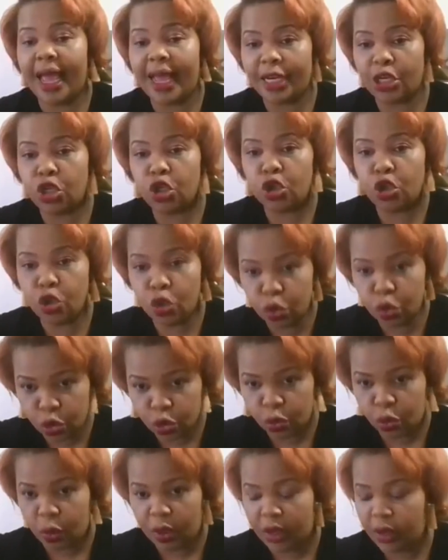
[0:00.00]

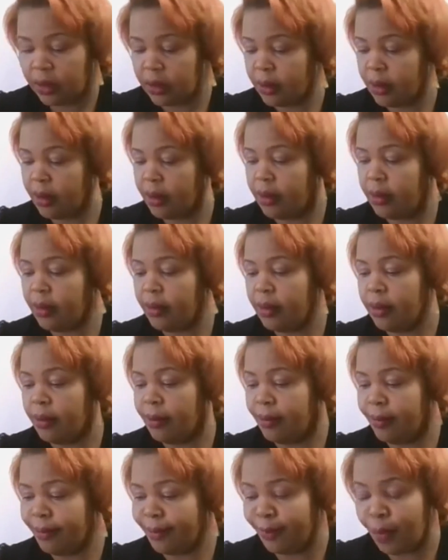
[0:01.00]
unusual
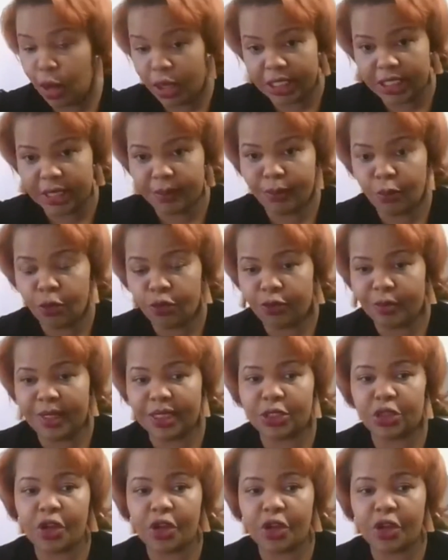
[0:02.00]
body movement.